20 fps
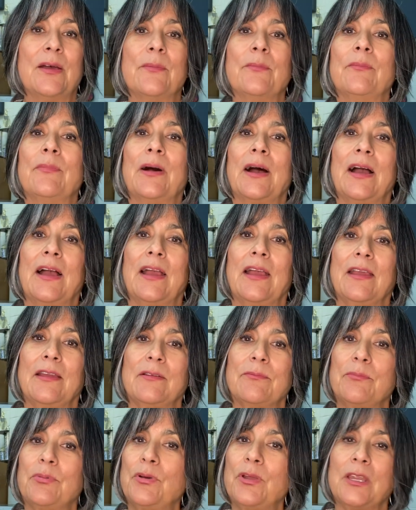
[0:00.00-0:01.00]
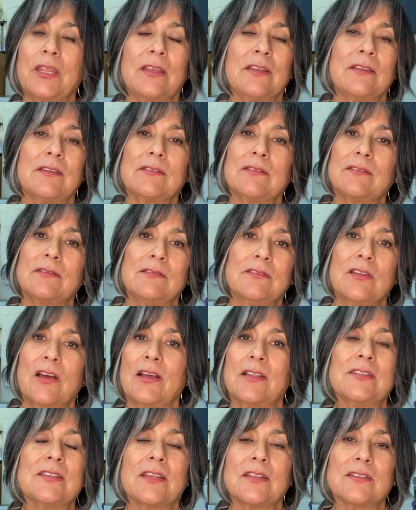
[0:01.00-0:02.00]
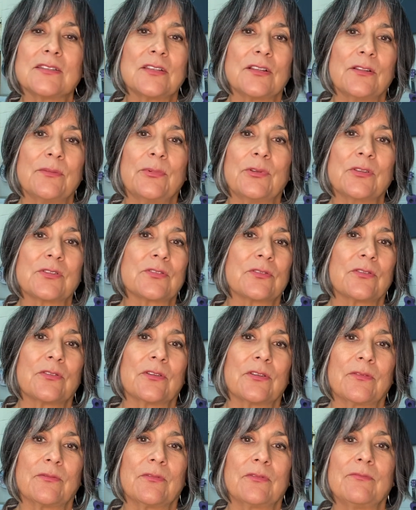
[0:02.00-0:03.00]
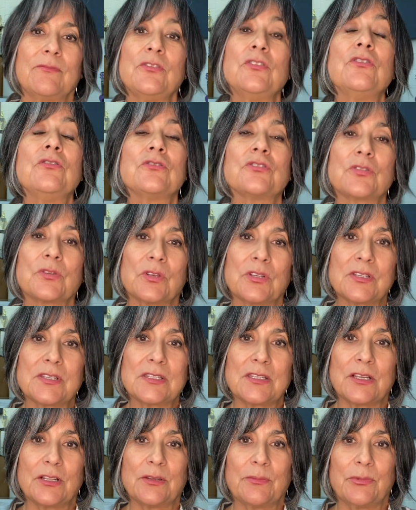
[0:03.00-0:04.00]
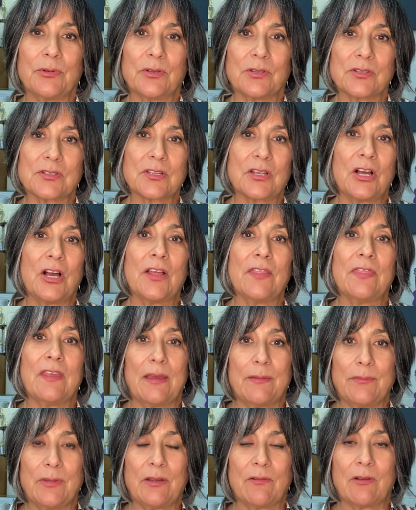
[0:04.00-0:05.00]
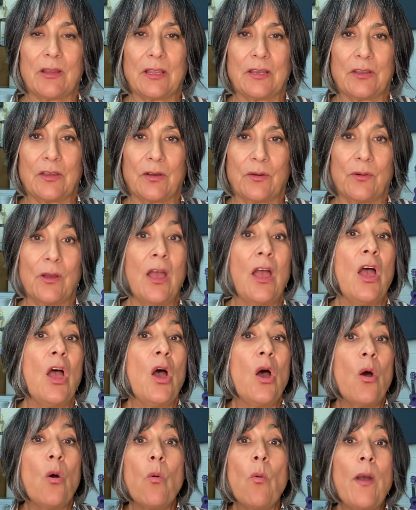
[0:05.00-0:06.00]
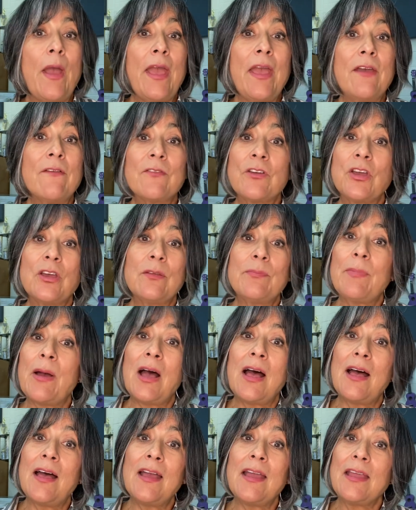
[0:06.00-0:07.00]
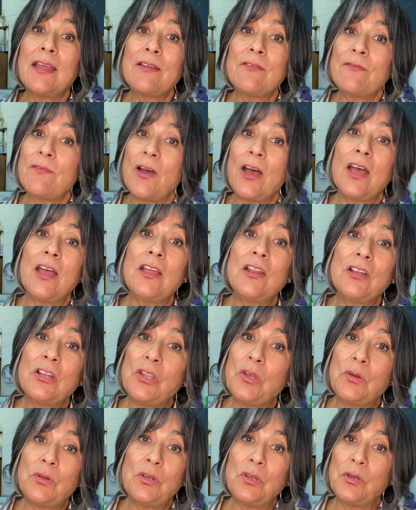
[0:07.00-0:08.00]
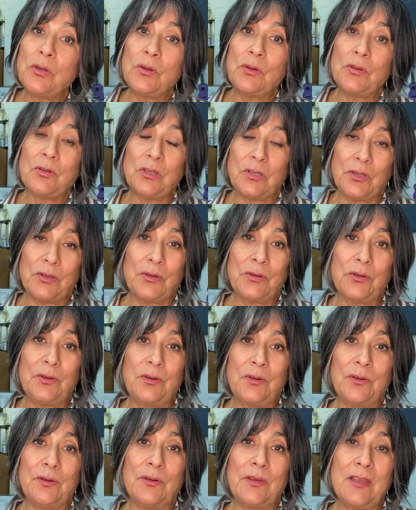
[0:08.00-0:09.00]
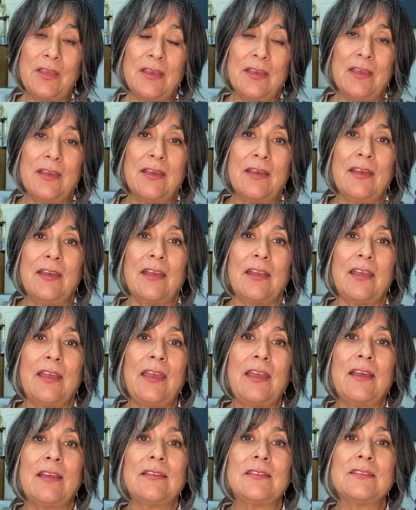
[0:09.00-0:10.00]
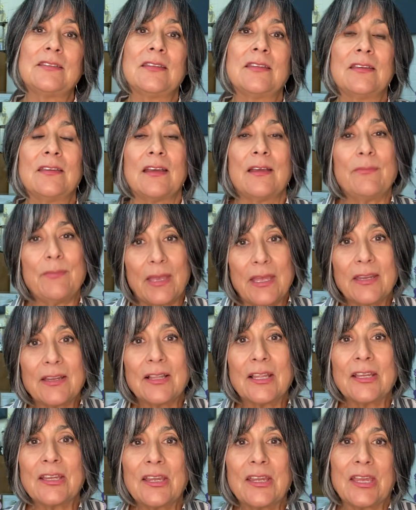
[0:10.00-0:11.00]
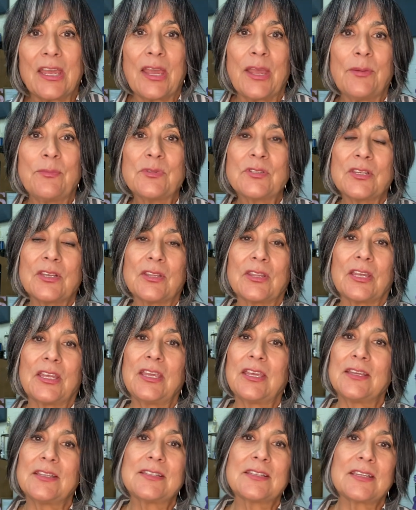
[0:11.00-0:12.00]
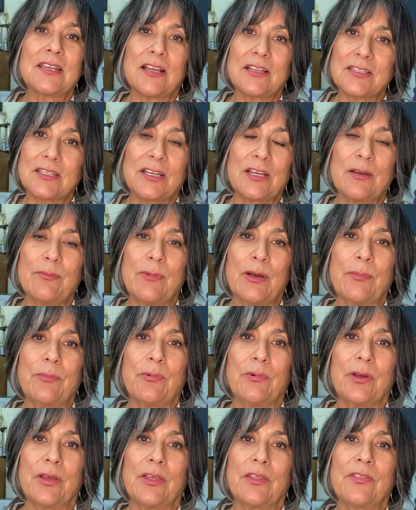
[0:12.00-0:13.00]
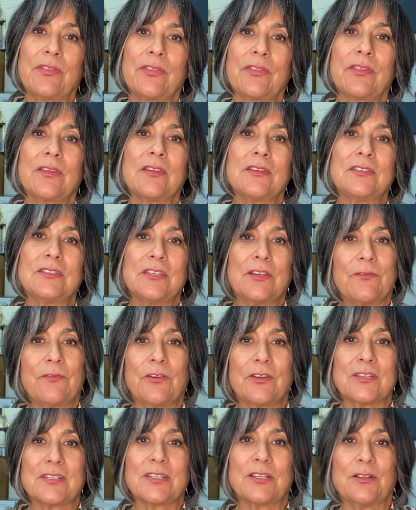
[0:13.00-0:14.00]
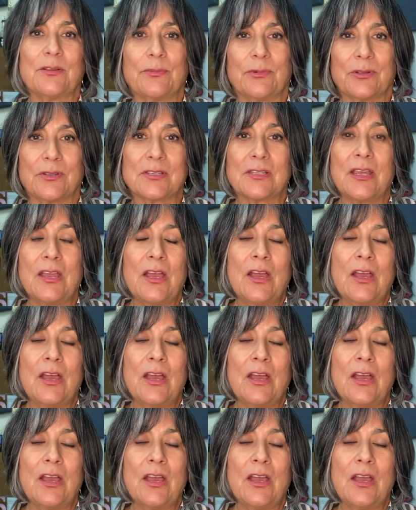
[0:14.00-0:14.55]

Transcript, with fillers: by putting nonsense syllables or neutral syllables on that mi, re, do. Wave goodbye and find Lulu. And I made it like a game so the kids got to come up with different syllables.